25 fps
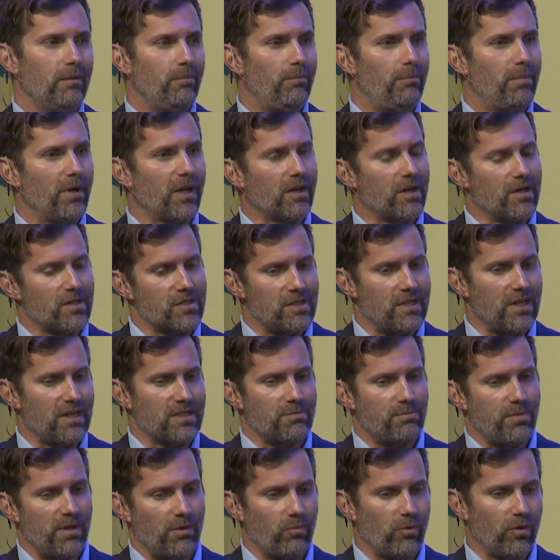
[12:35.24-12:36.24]
because that's
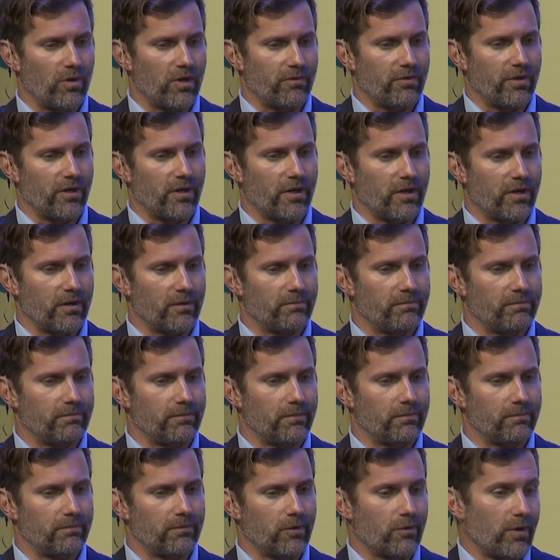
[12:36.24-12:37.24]
been one of our
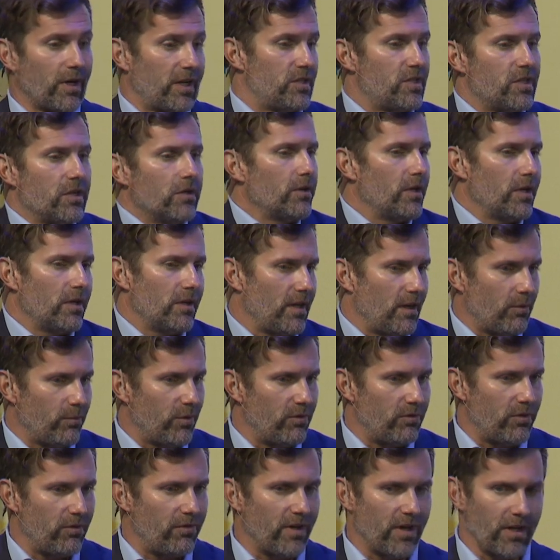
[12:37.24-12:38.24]
criteria that
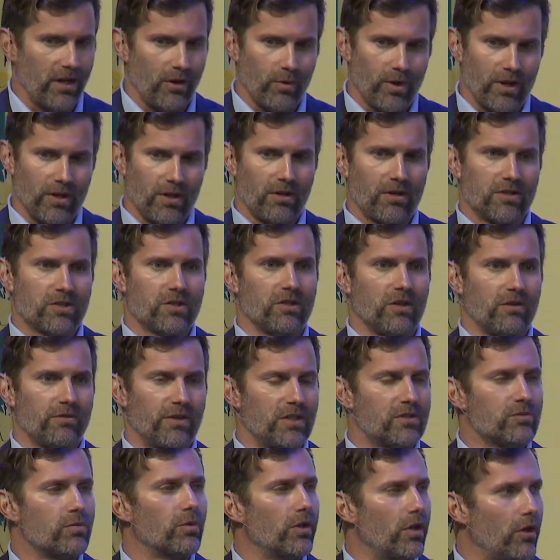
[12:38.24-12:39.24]
we've evaluated ourselves,
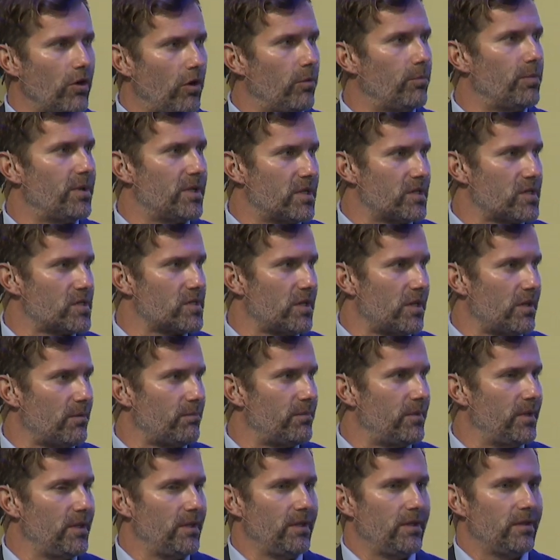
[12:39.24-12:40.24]
it's really opened us up
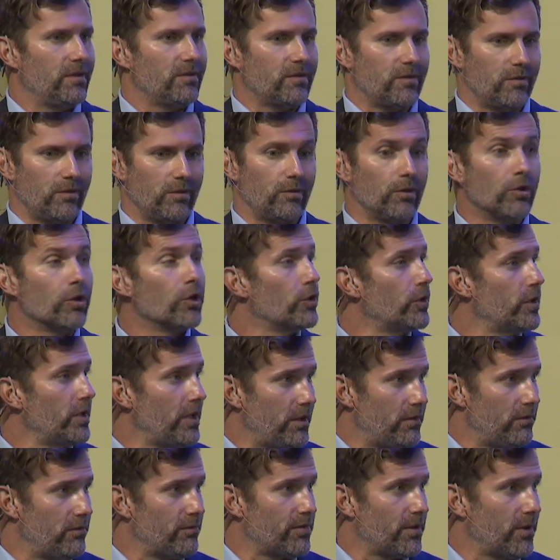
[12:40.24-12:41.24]
to
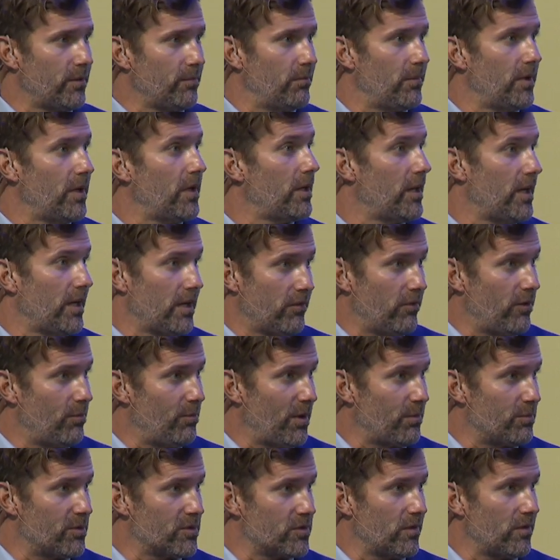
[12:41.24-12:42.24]
learning from a lot of the
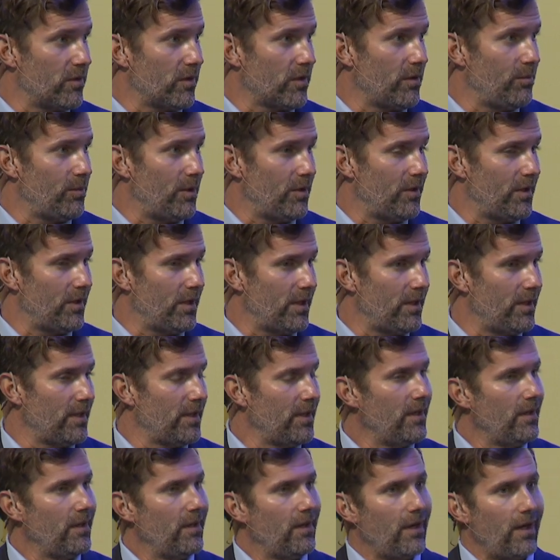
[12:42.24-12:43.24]
members of the community.
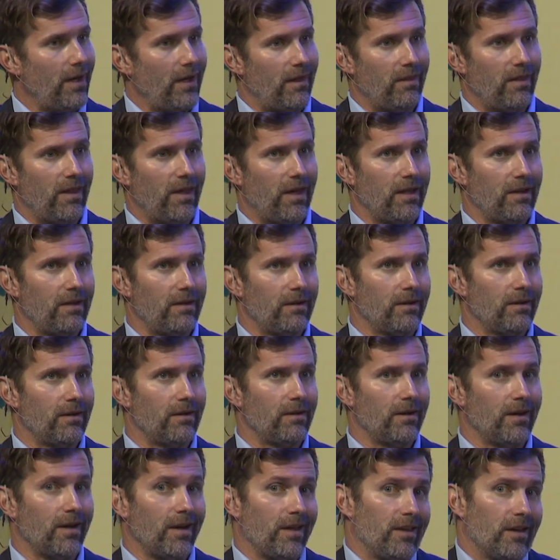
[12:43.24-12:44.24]
And then
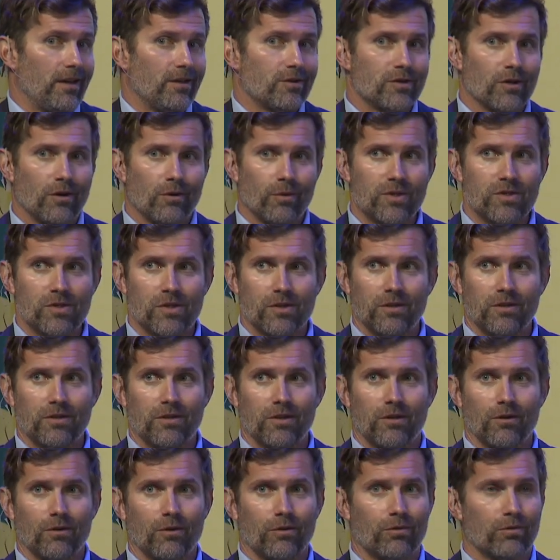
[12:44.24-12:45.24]
I think it's always good to
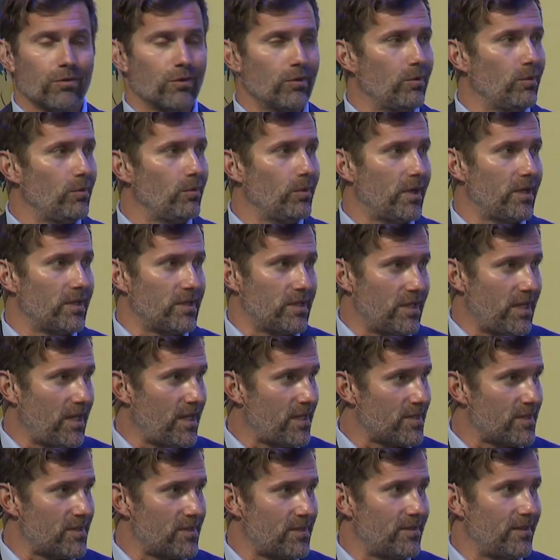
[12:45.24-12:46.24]
go through a
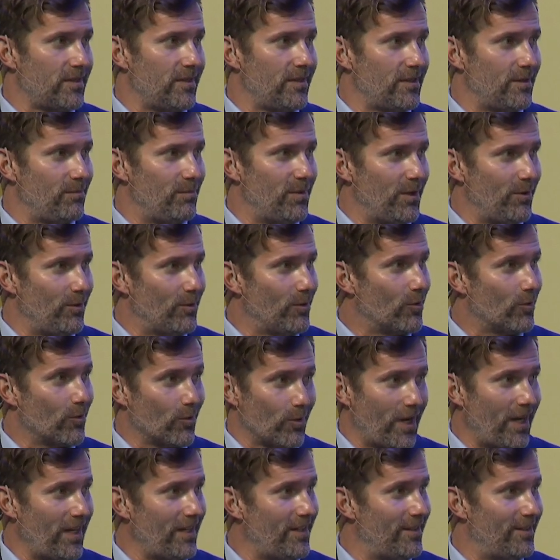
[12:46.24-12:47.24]
test and to be
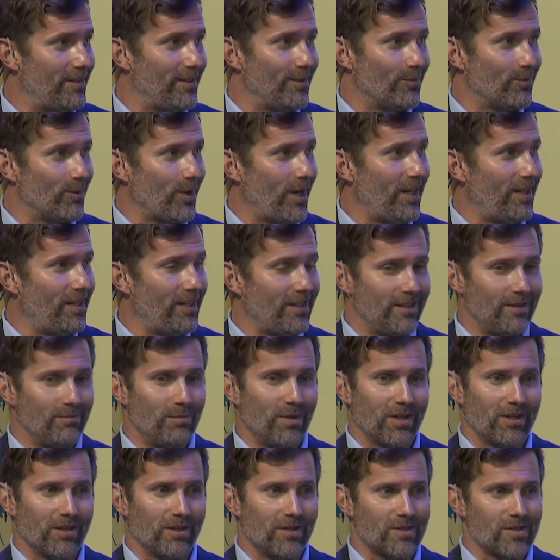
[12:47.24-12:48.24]
graded and rated,
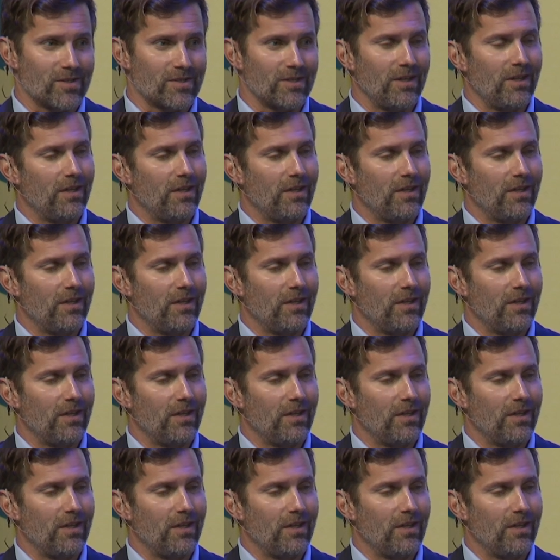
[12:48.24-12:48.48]
because